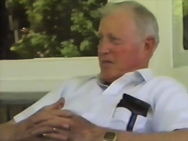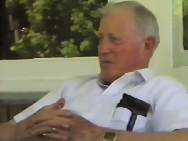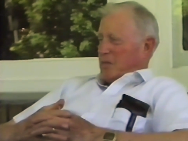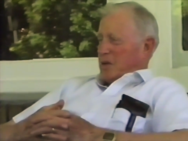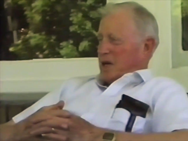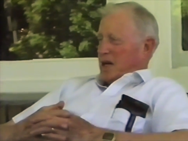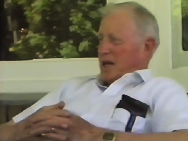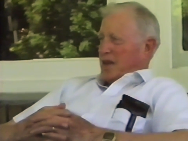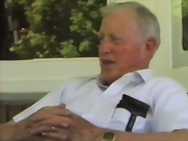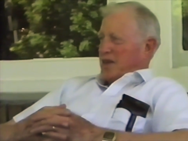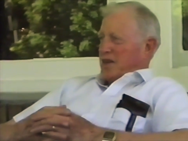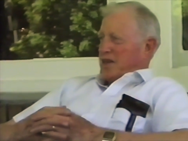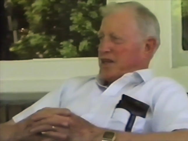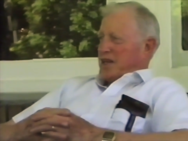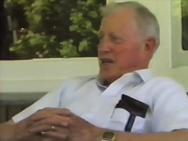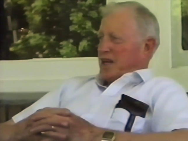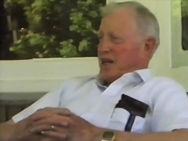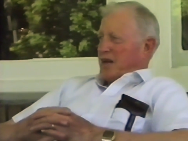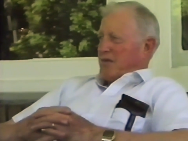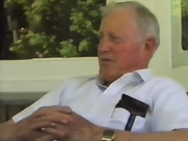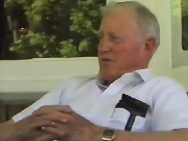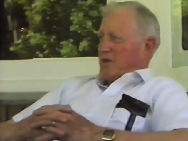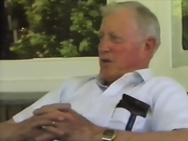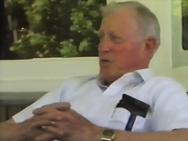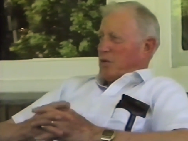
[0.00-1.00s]
By the
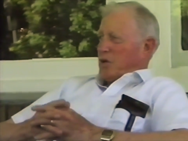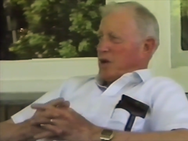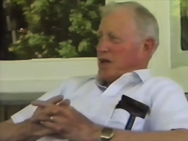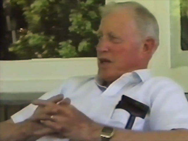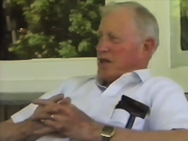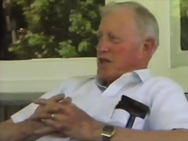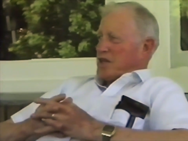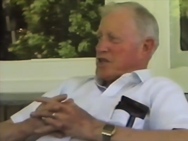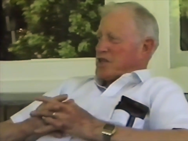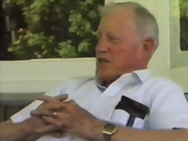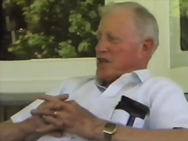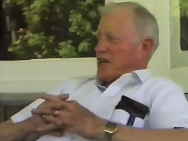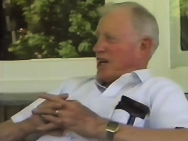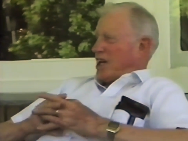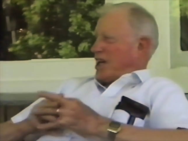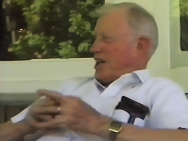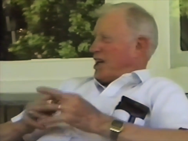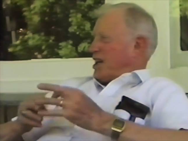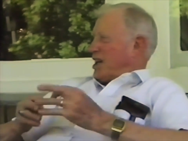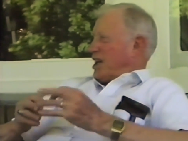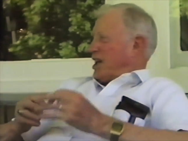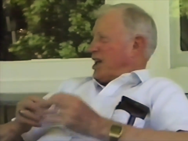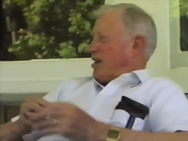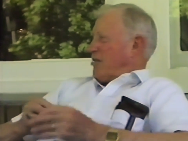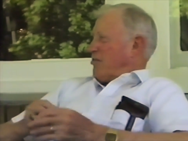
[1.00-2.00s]
time that we decided
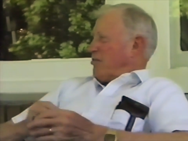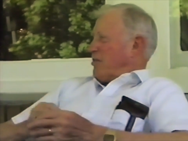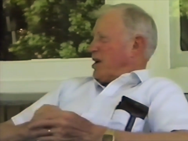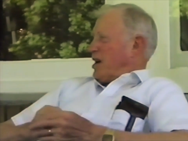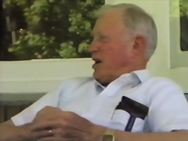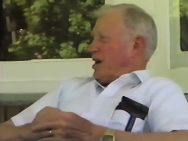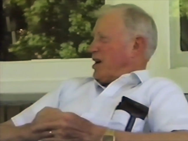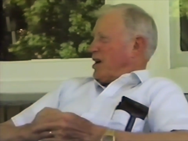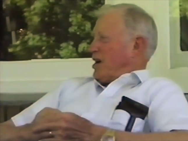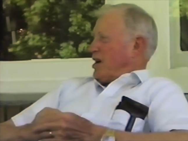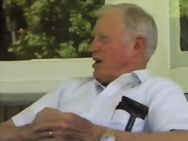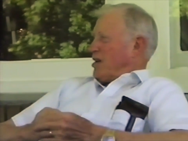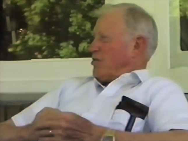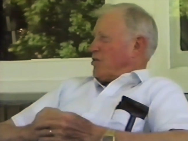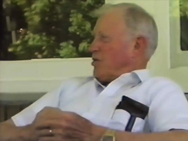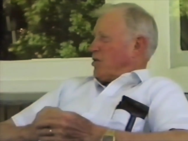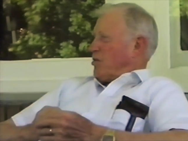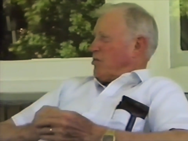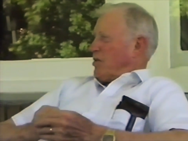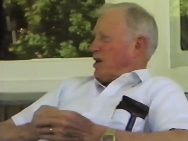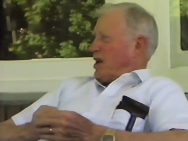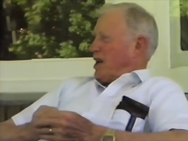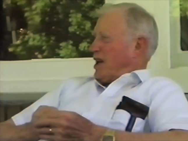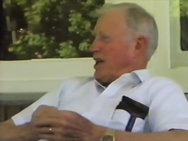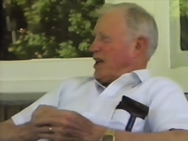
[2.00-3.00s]
to get married, well,
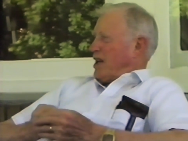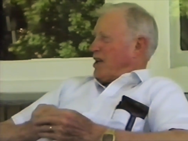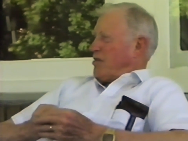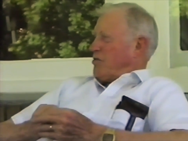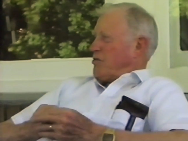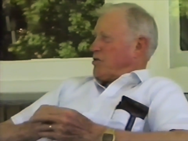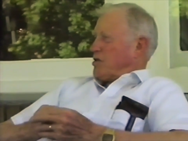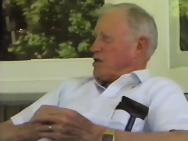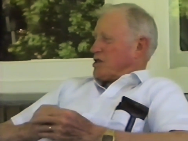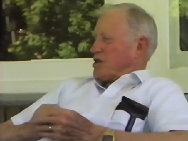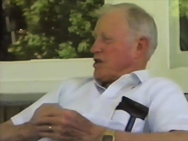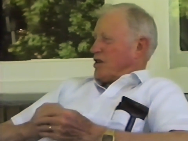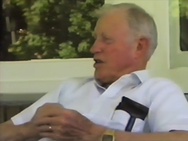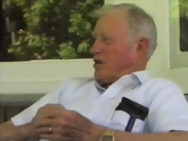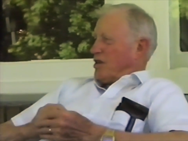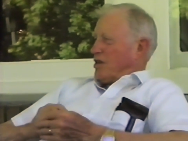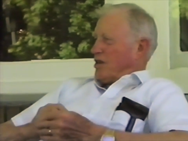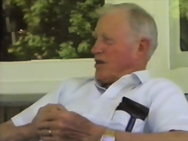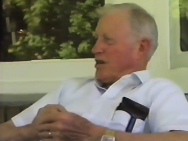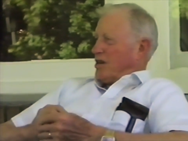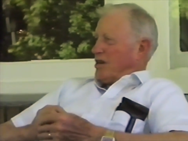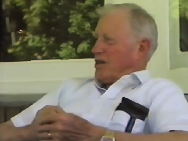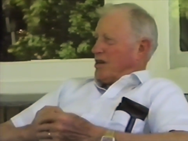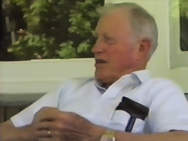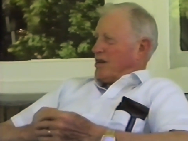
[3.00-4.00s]
my leave was all
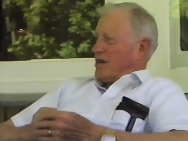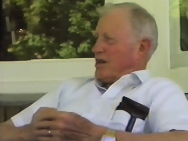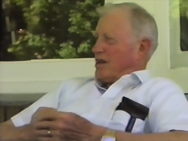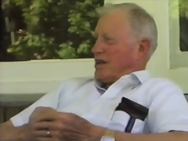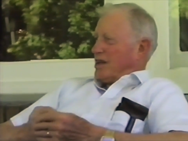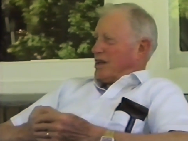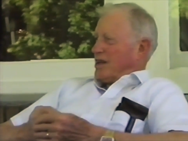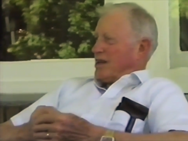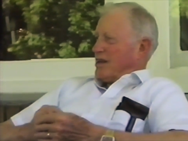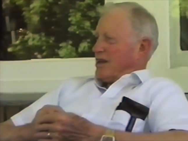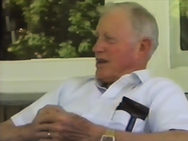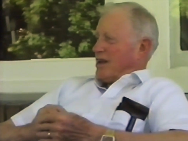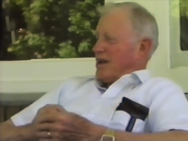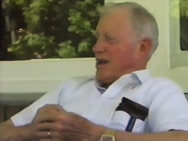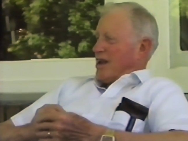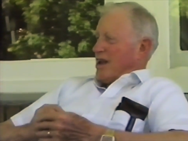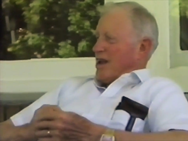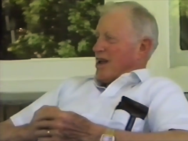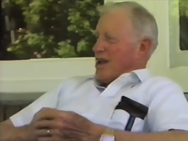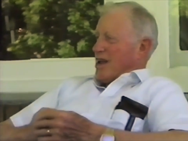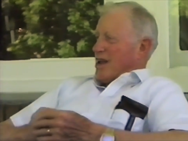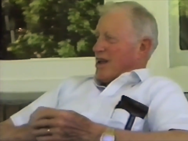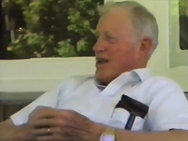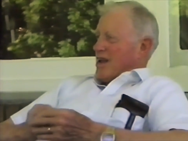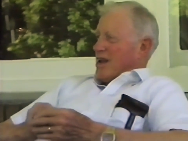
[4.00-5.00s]
gone,
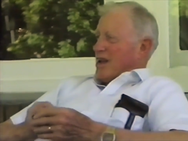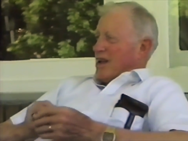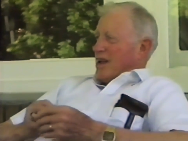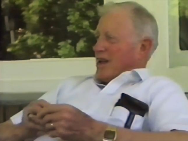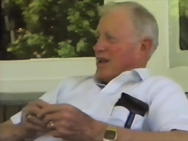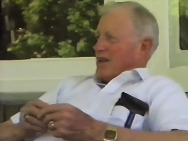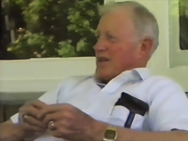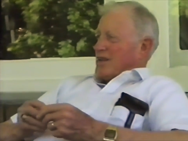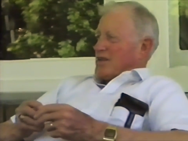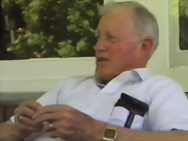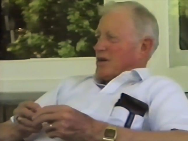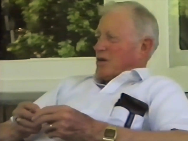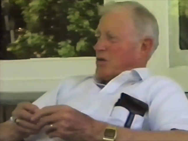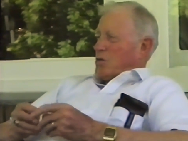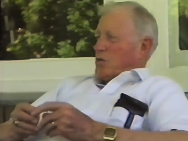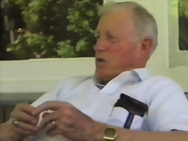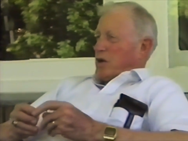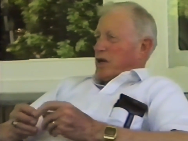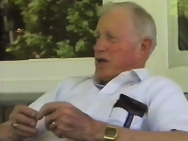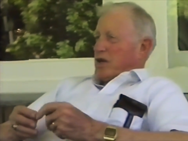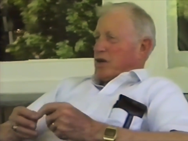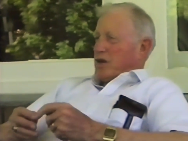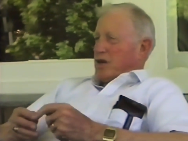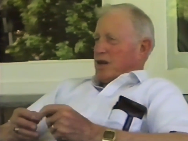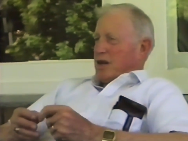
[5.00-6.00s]
and so we
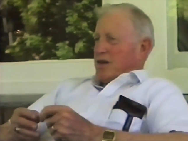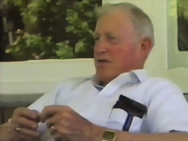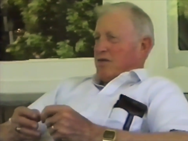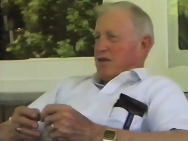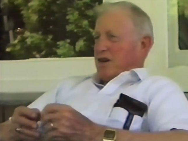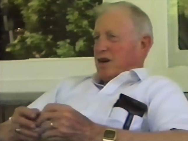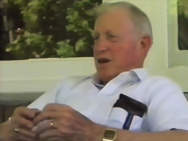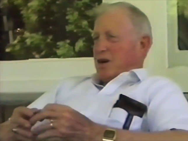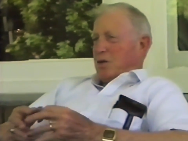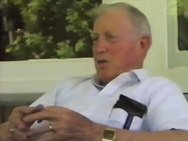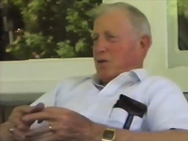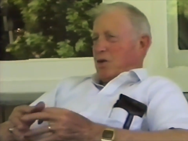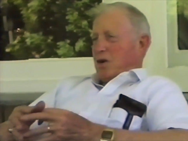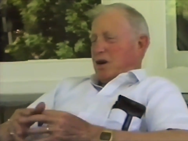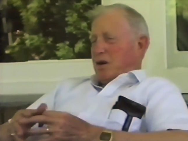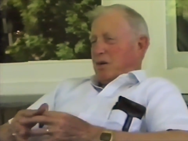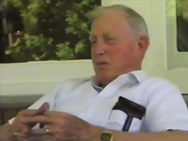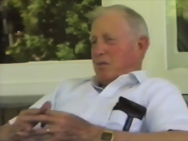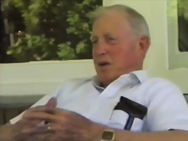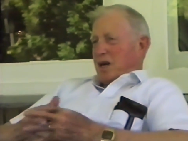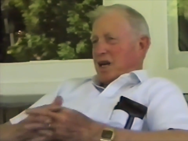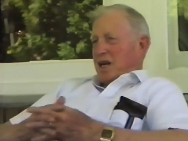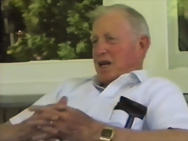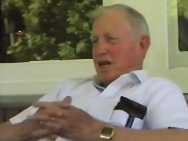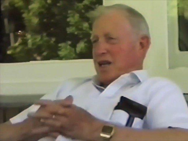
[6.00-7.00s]
couldn't very well
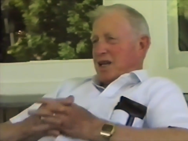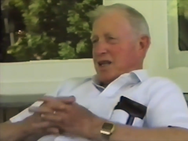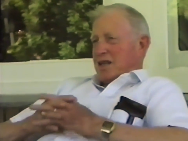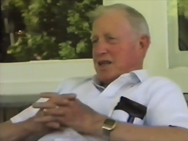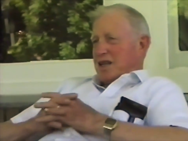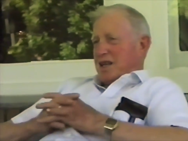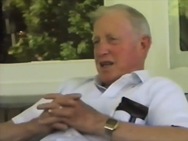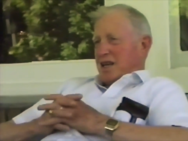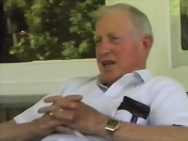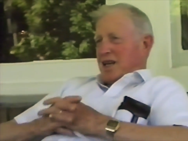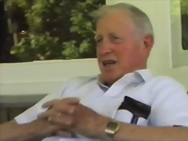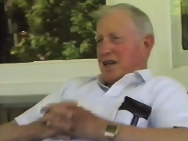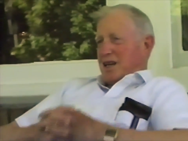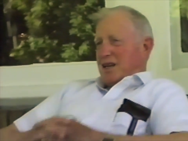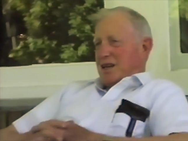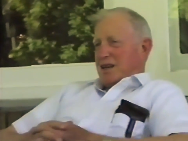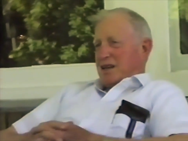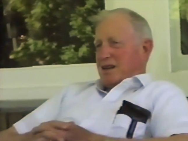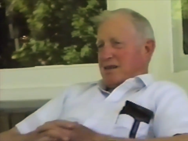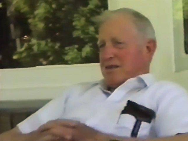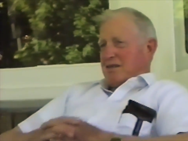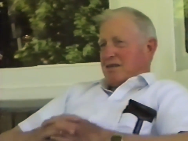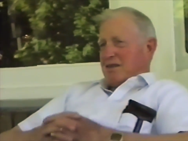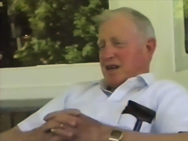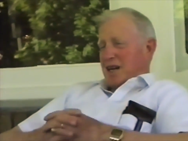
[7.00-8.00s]
have made it then. And
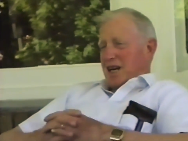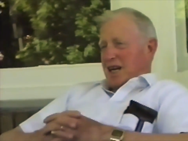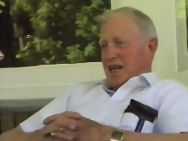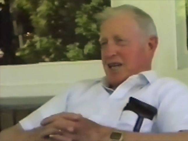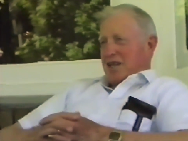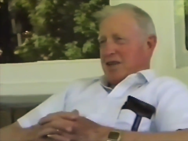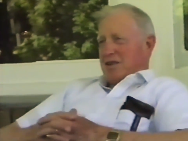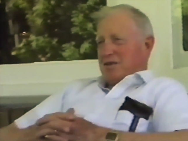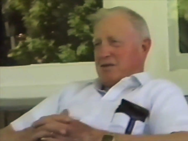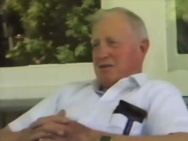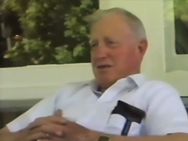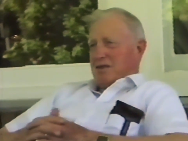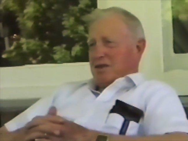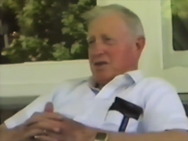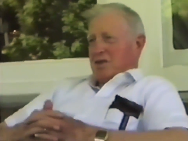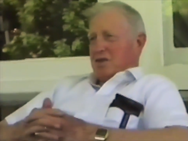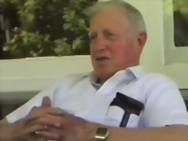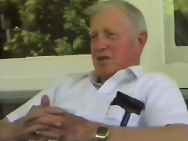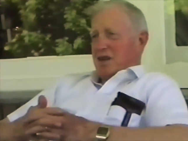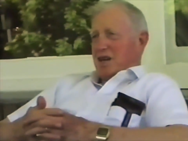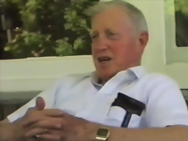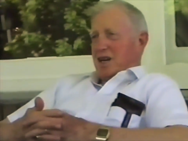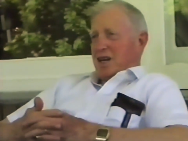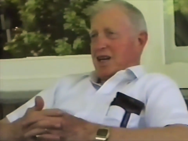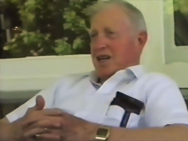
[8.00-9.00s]
I don't know
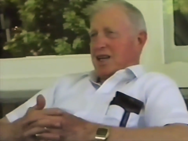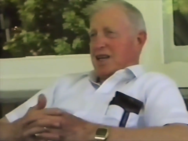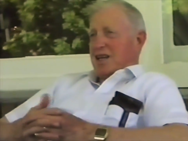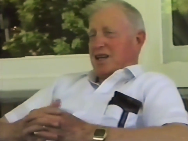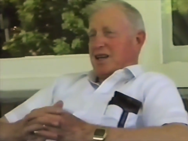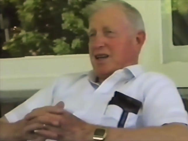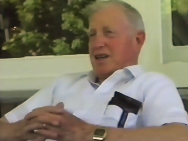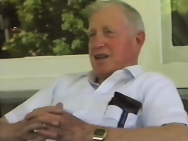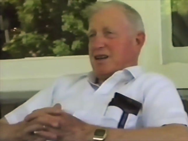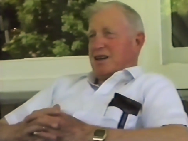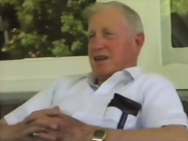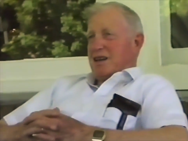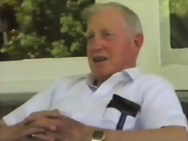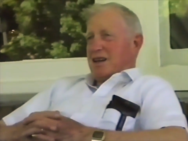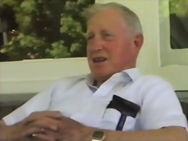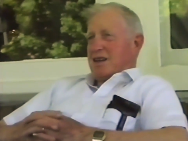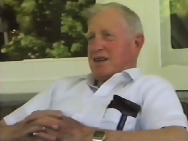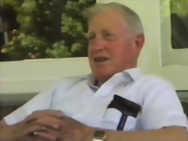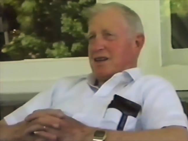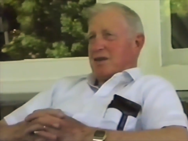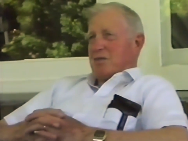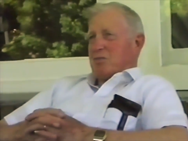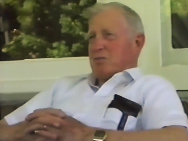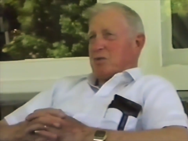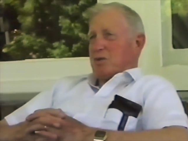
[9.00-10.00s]
that I could have got a
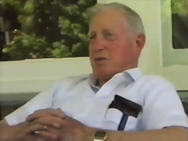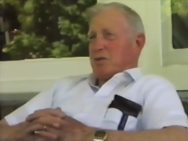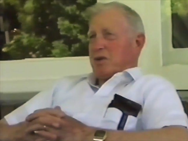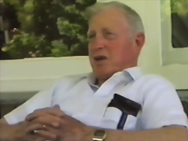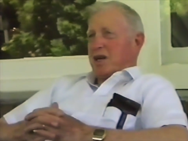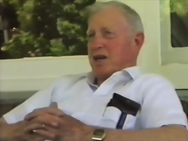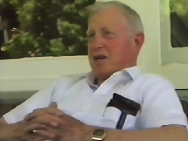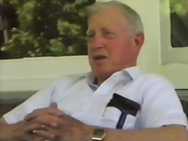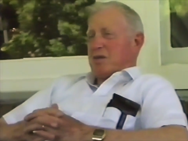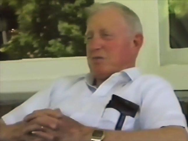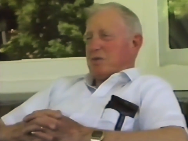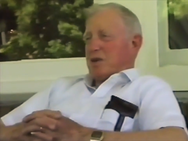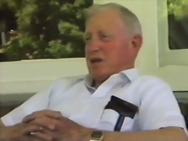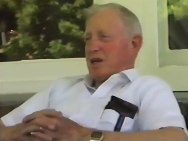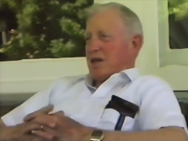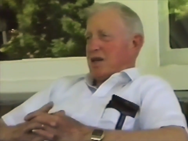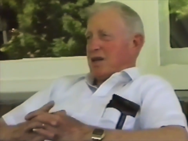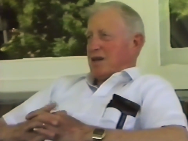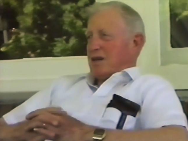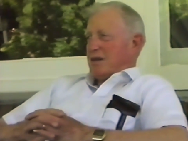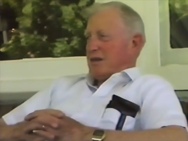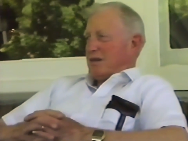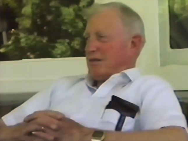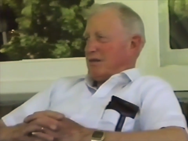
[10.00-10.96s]
temple recognized.